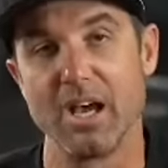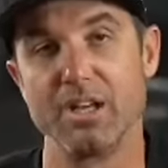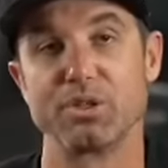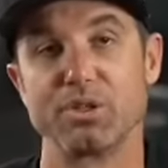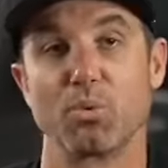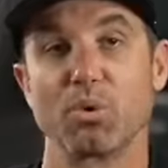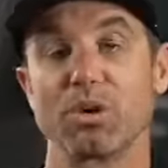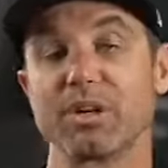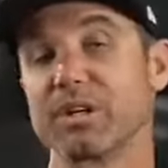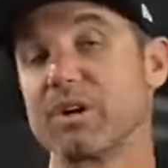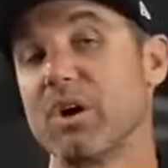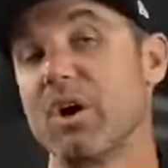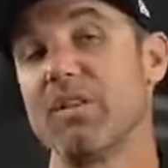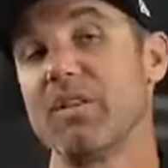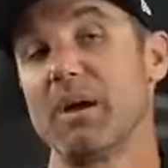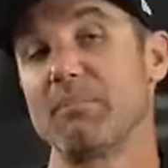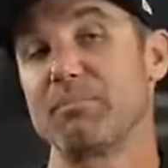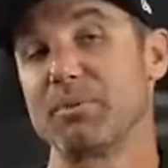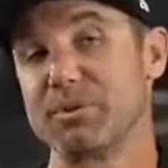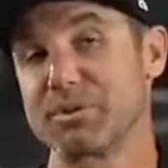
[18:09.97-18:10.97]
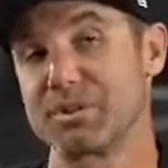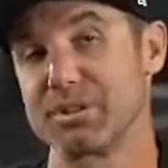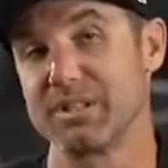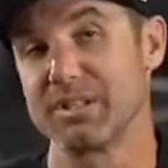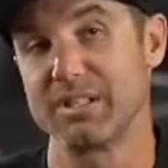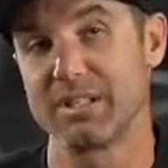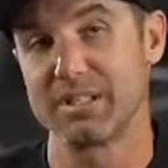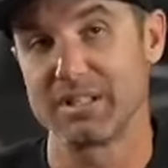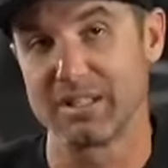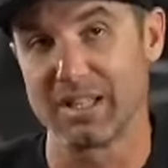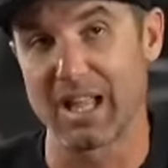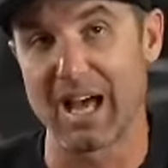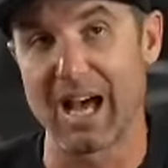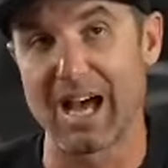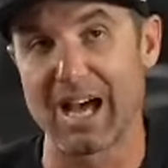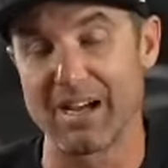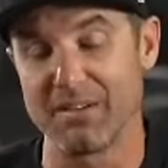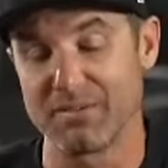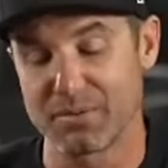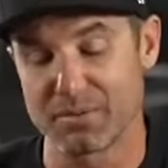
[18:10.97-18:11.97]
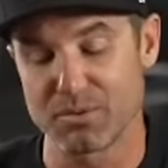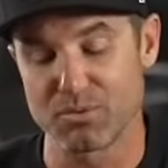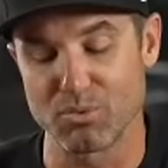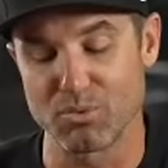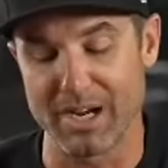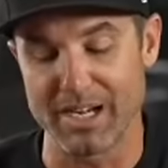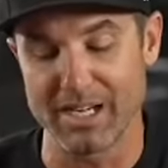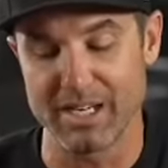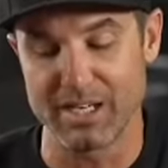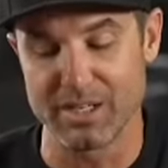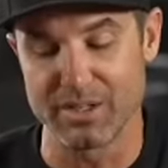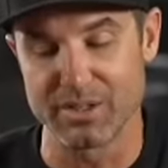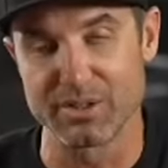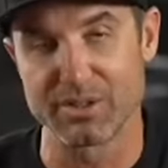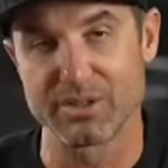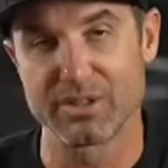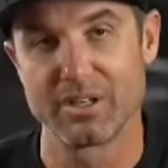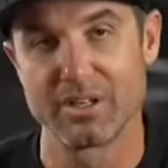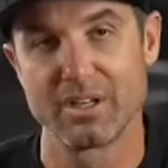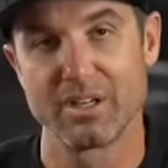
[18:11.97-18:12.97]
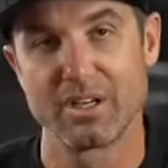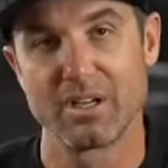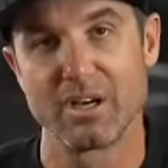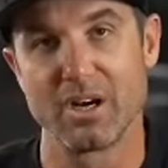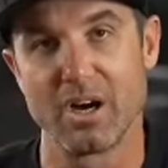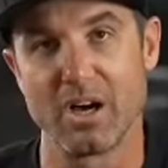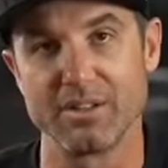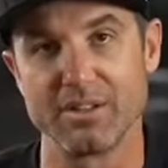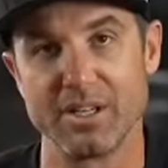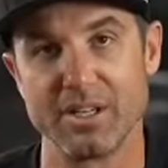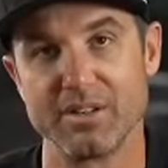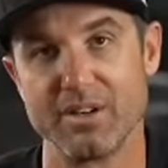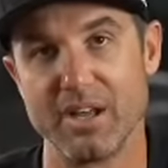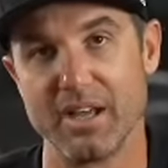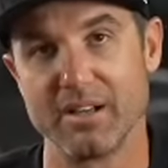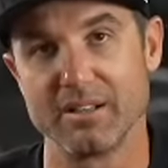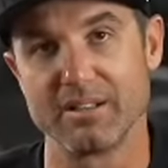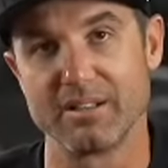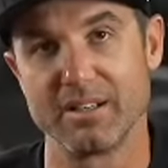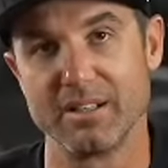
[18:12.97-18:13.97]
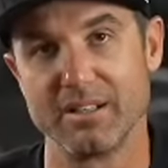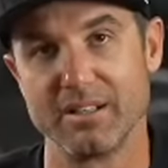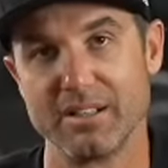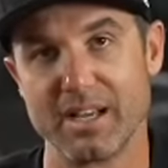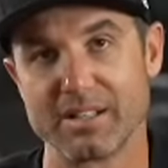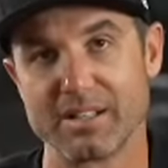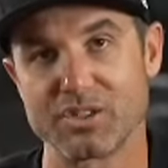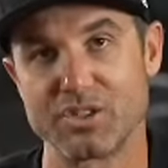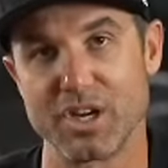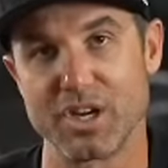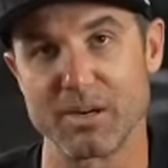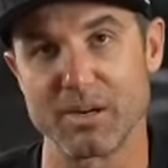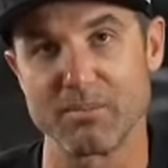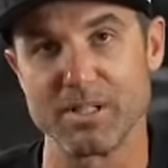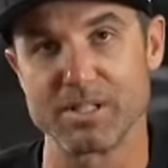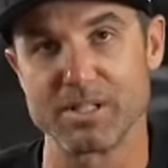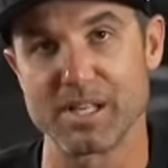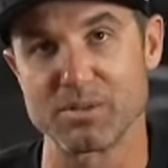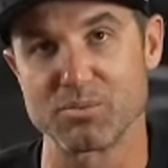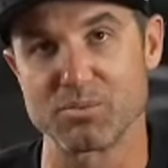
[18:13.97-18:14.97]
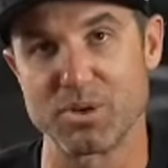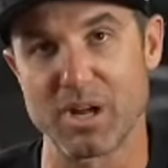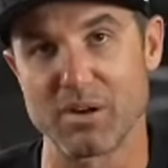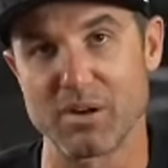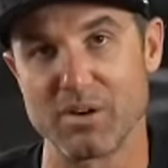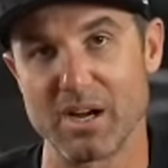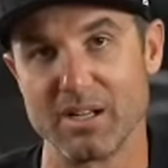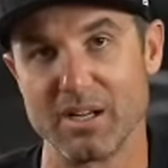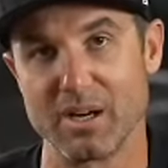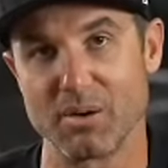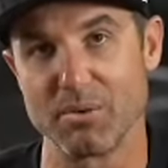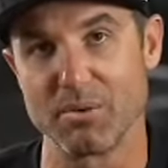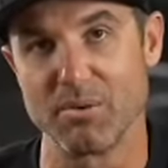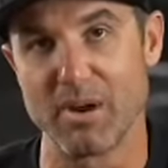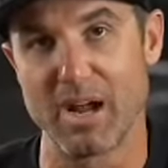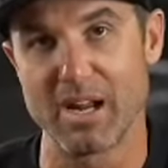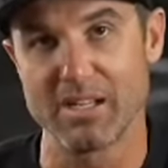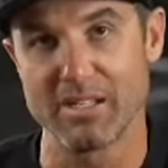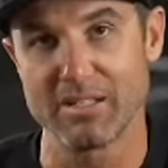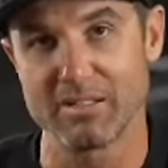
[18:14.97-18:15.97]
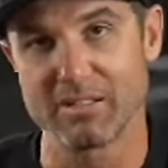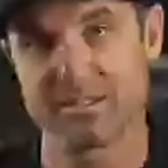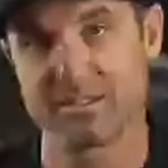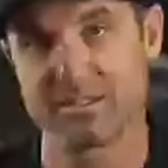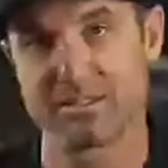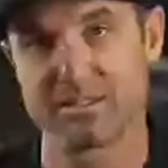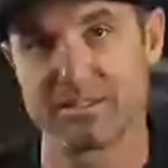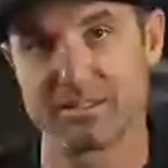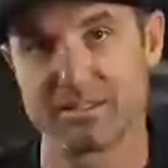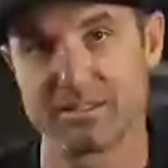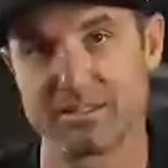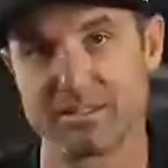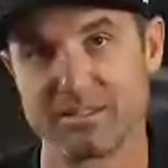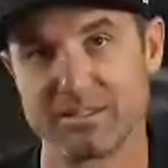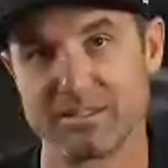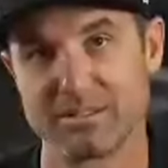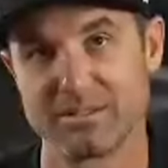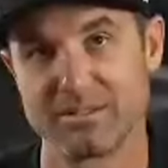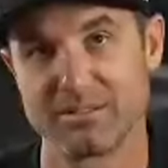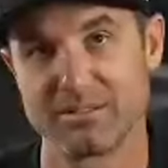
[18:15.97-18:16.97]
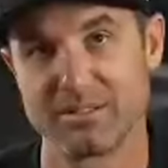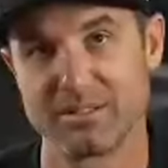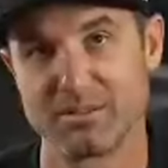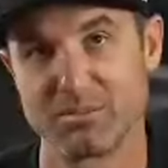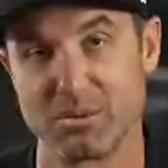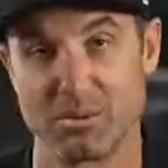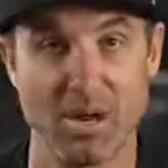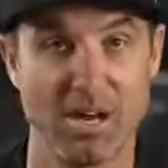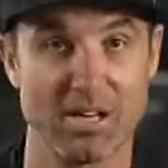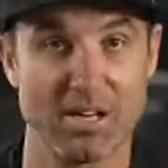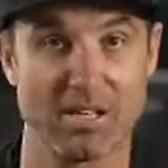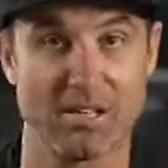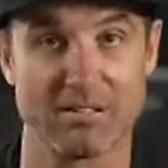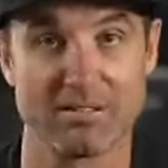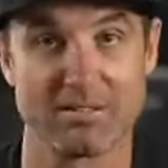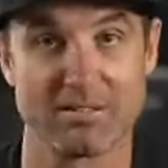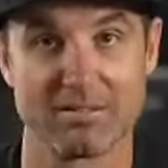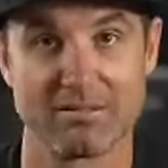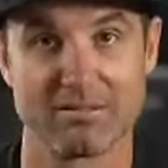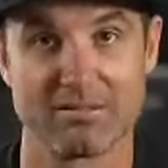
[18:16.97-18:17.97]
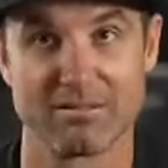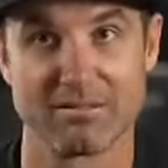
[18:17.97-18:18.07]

And so we're going to call that person live right here on the internet. And that's Jeremy says we're not ready. Are we ready? We're ready. We're ready.